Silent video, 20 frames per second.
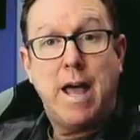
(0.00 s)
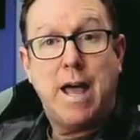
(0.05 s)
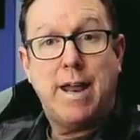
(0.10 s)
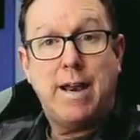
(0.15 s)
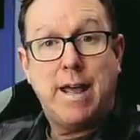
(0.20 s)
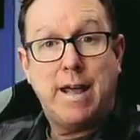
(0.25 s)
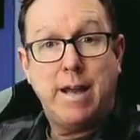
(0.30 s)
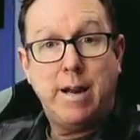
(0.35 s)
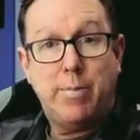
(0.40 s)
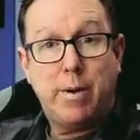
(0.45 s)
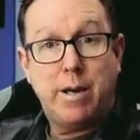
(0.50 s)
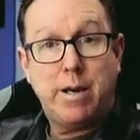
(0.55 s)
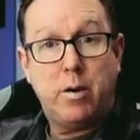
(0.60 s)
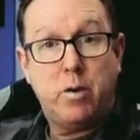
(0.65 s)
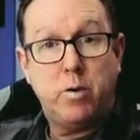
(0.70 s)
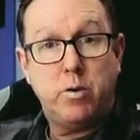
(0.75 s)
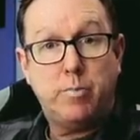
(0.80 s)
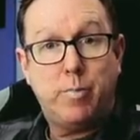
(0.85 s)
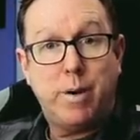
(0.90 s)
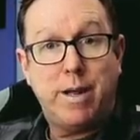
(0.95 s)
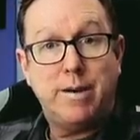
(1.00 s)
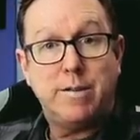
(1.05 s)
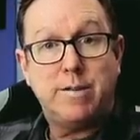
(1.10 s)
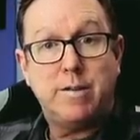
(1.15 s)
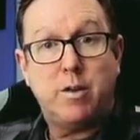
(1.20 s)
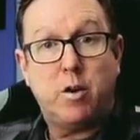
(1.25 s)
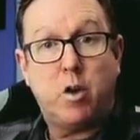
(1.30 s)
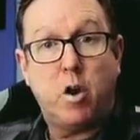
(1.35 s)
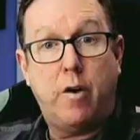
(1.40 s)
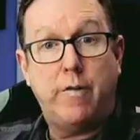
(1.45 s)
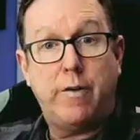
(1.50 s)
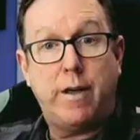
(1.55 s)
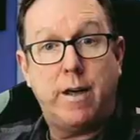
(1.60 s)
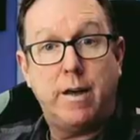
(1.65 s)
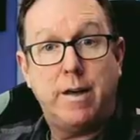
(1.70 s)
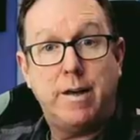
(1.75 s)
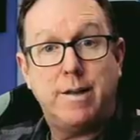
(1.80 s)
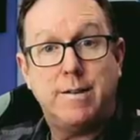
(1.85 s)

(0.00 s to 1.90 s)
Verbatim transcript: And anybody who's been to Segovia